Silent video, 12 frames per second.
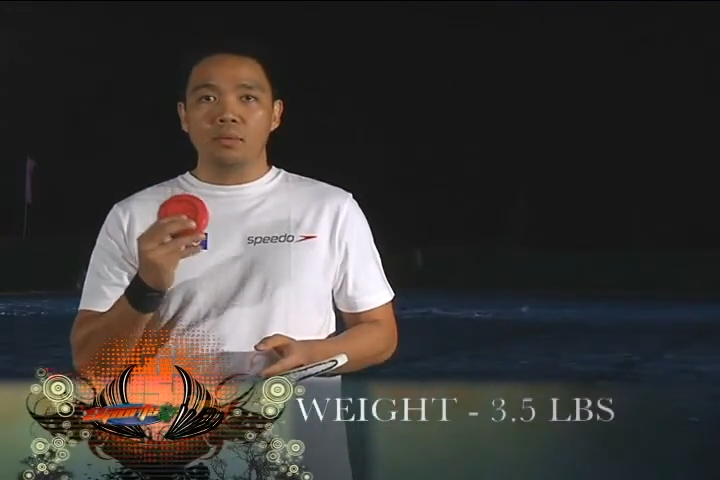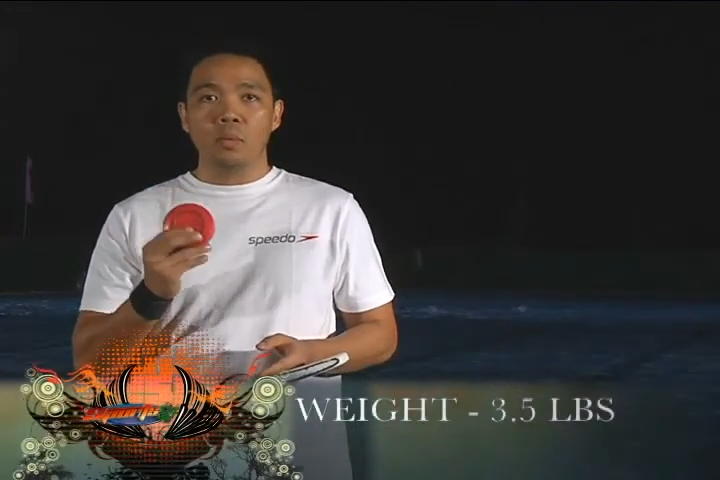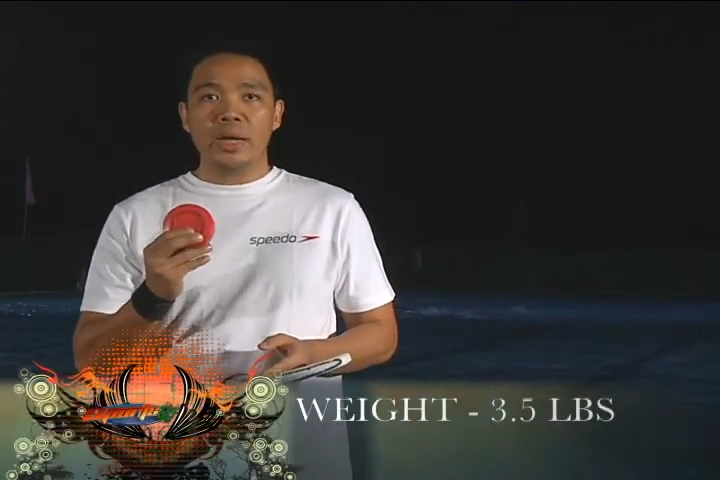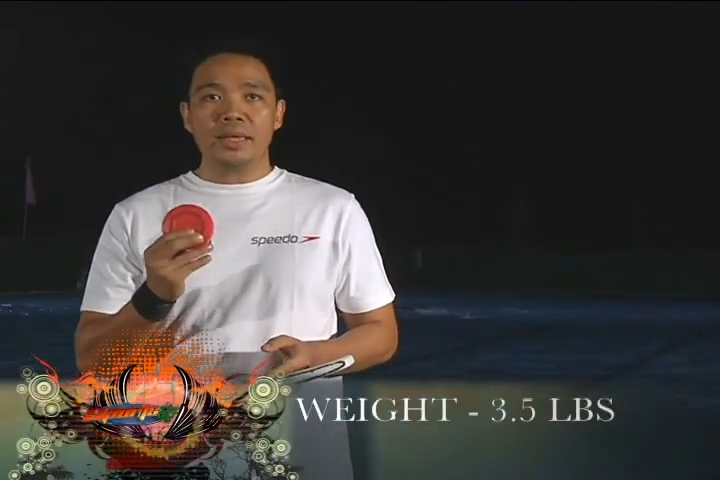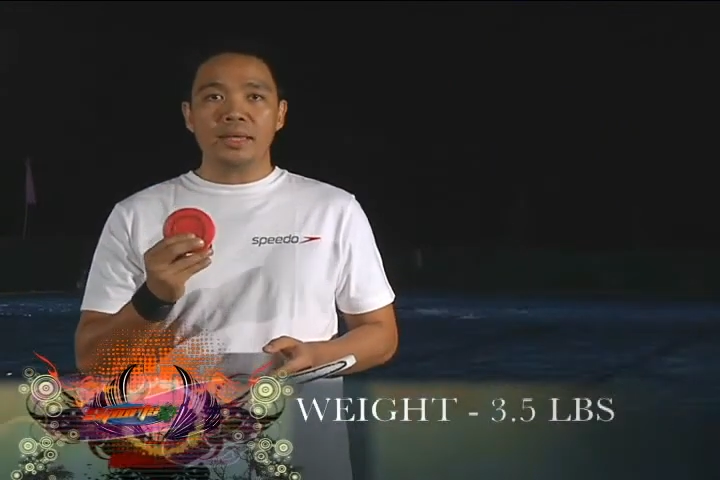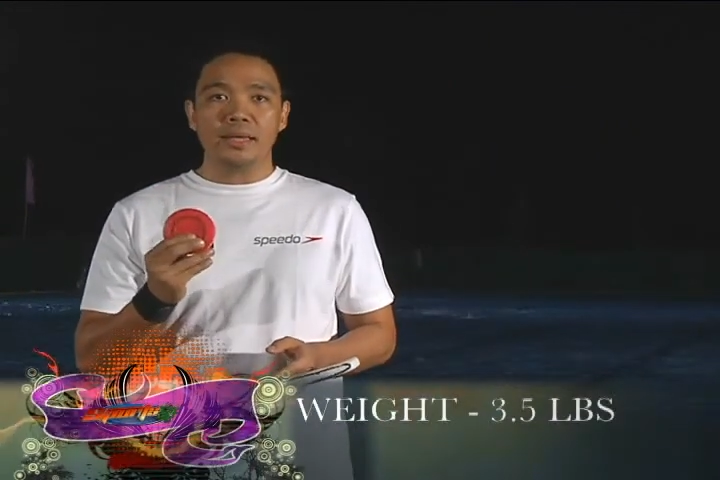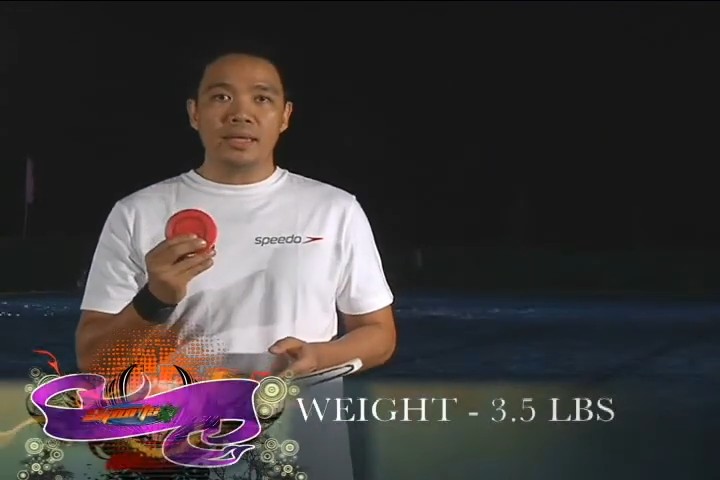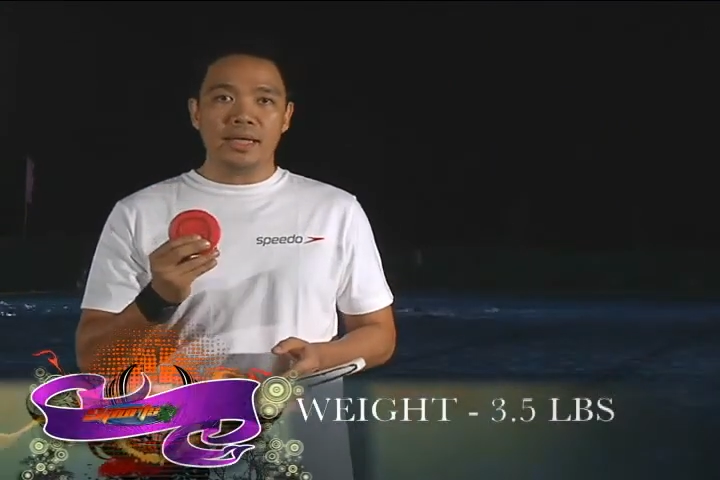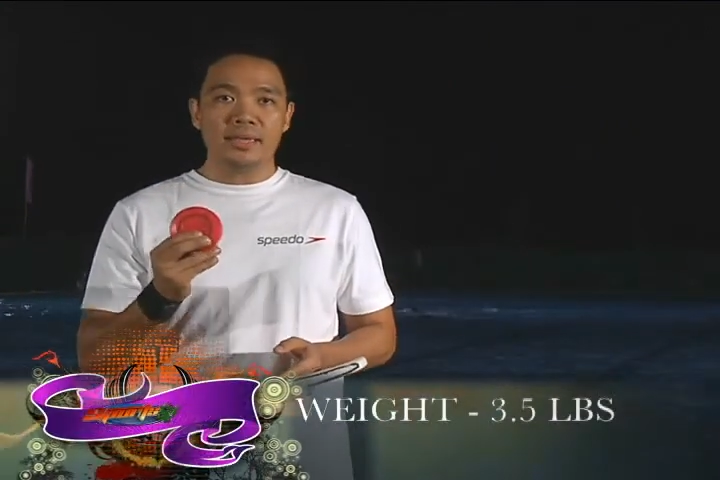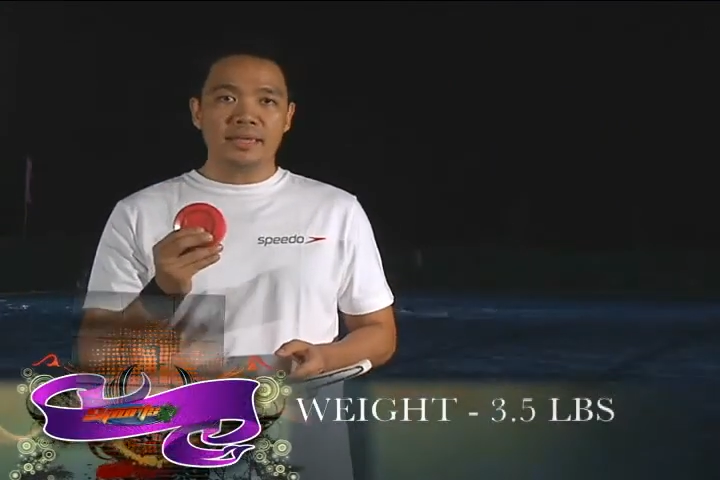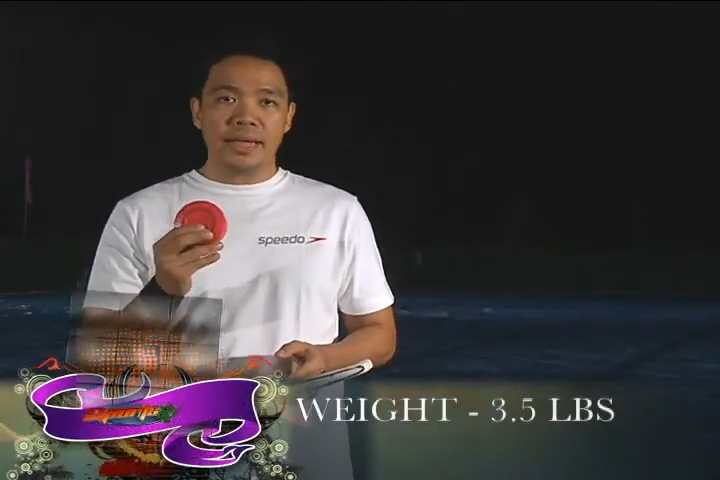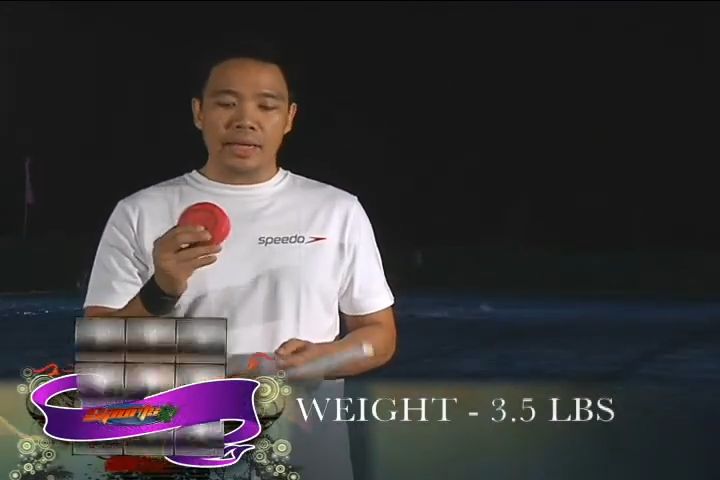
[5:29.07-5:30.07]
weight
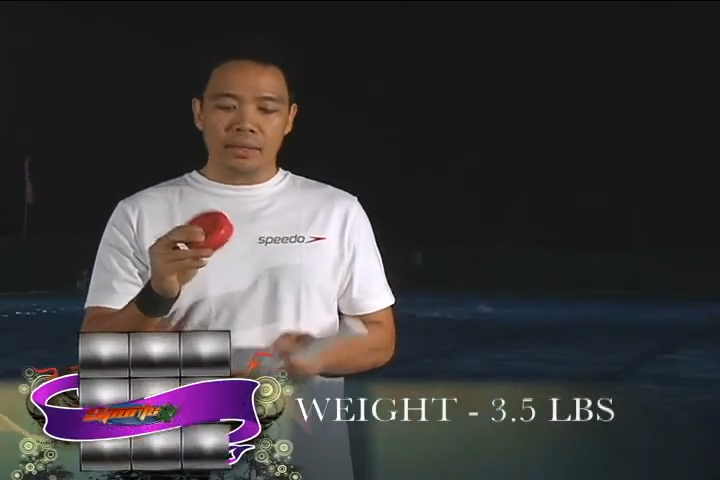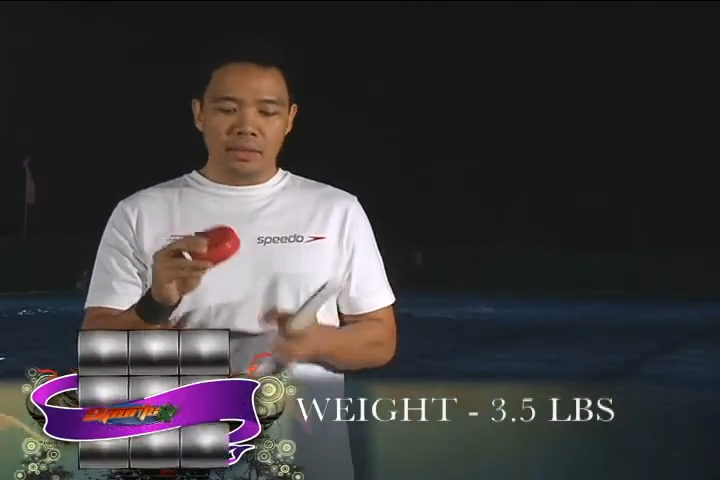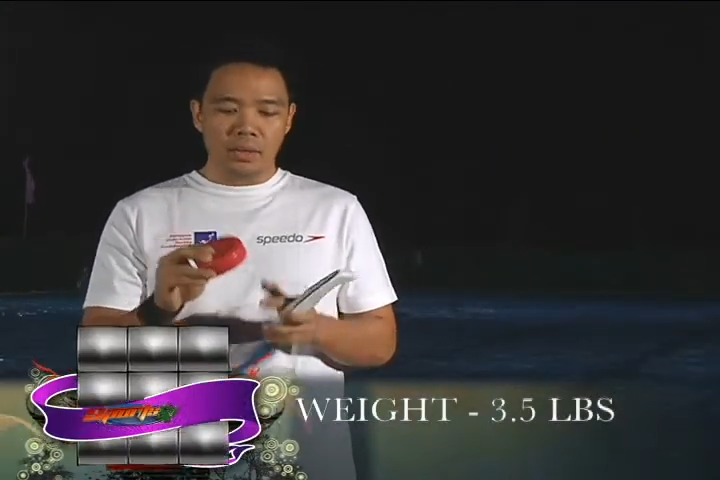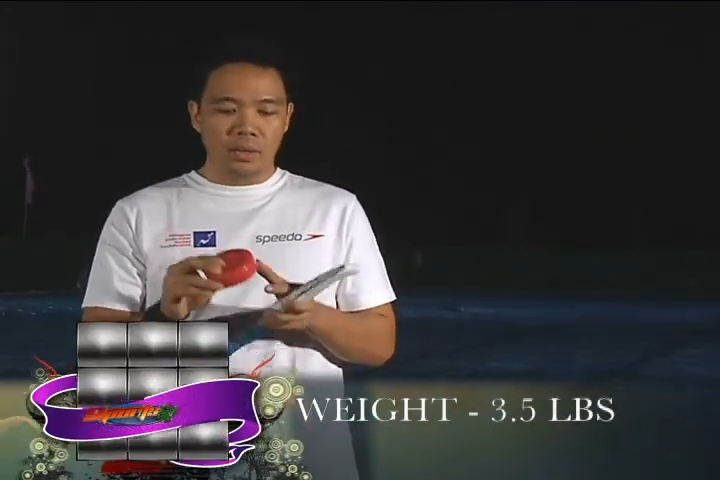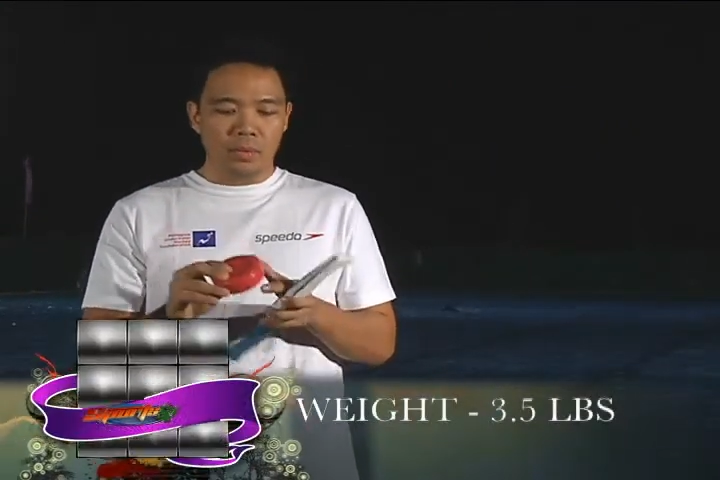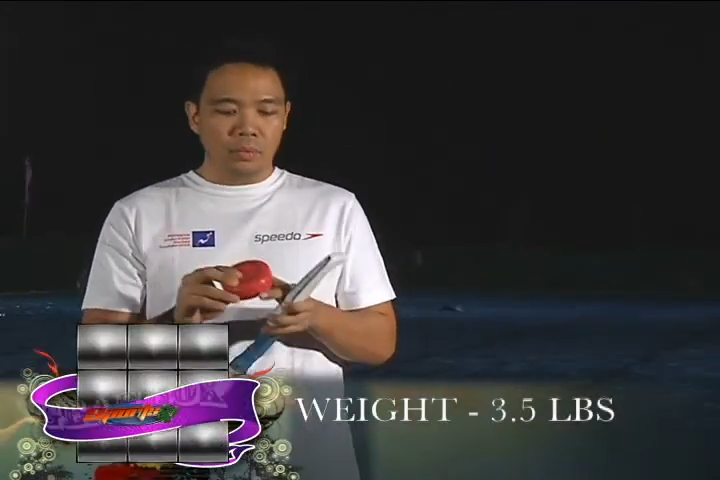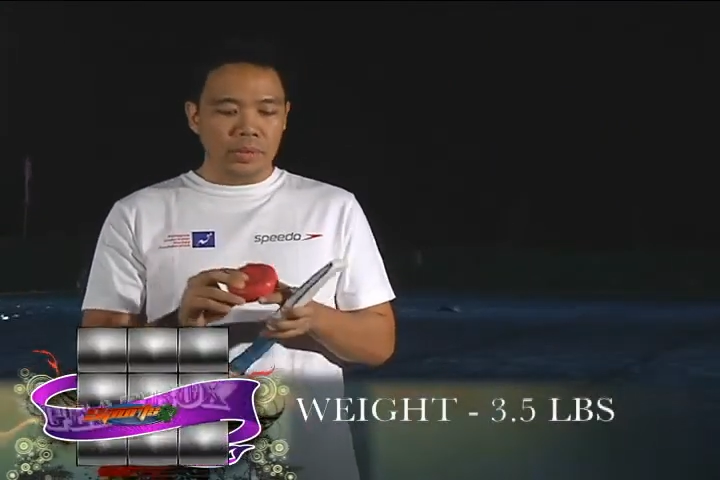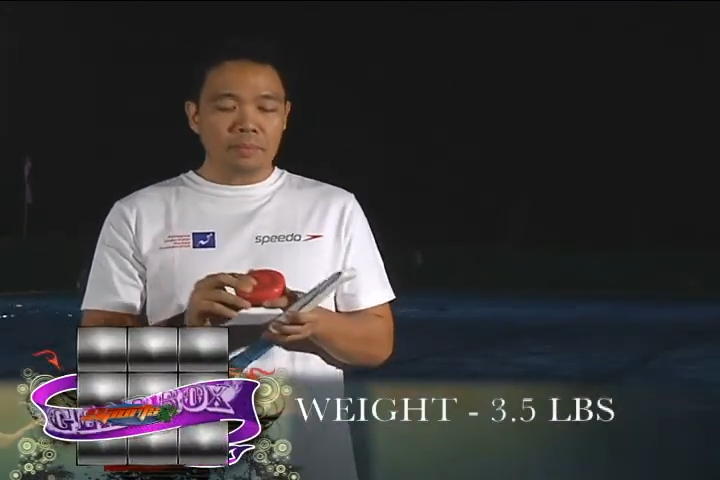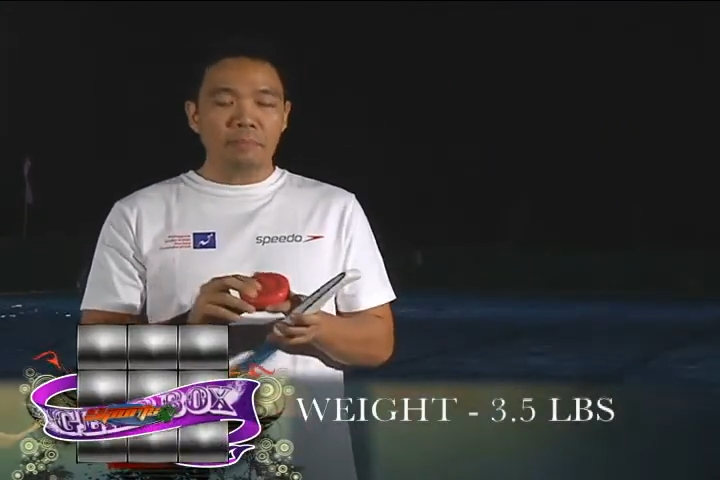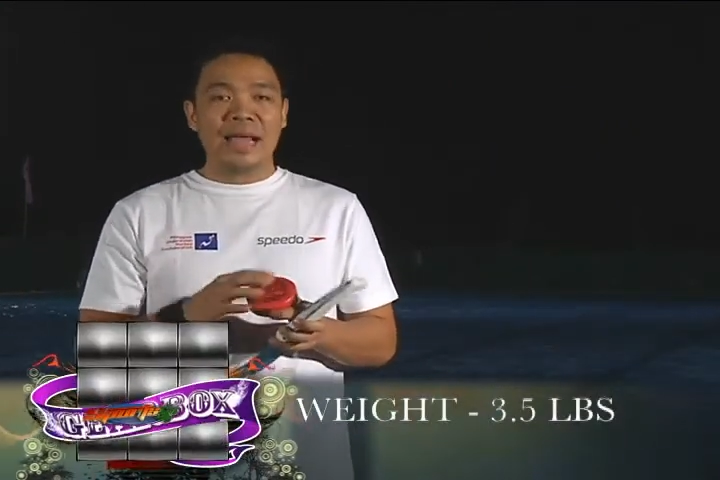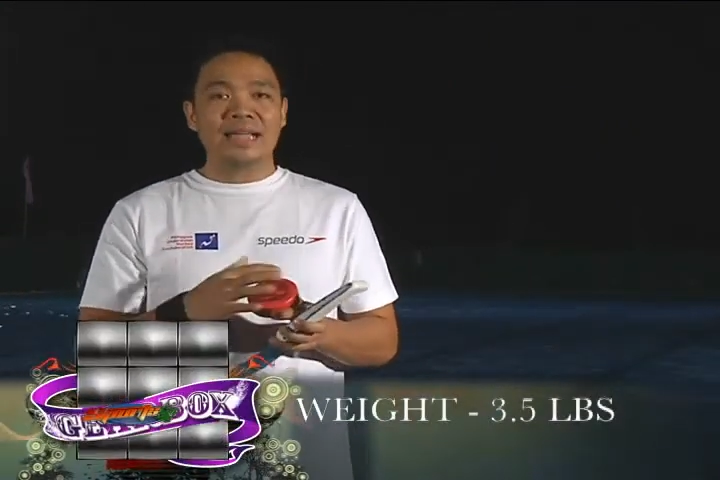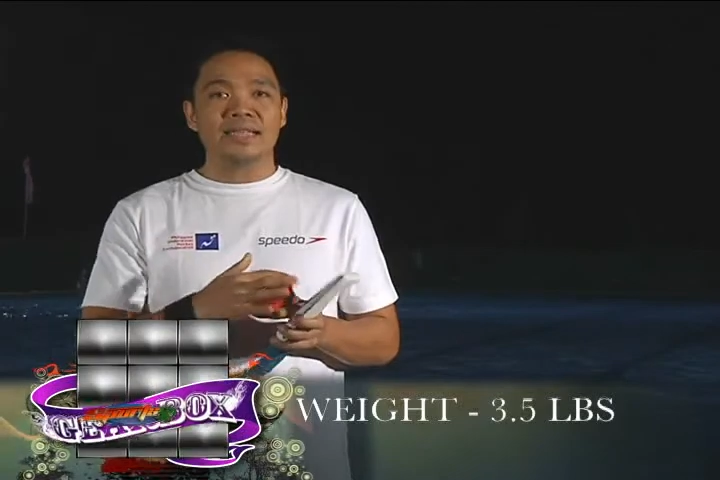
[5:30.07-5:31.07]
inside with a
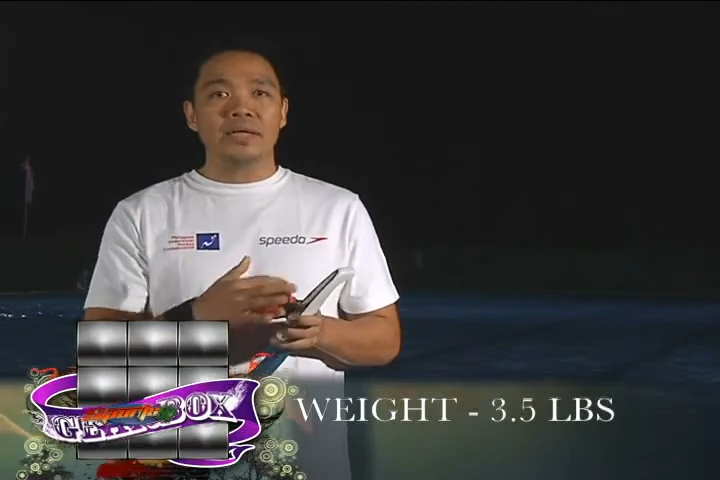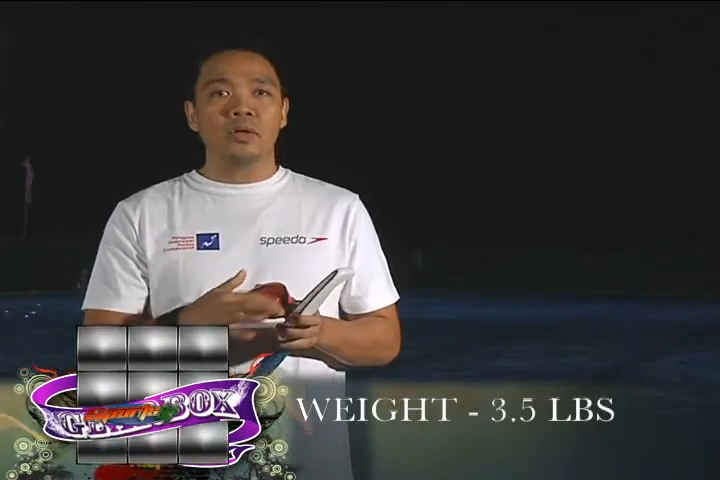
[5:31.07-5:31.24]
plastic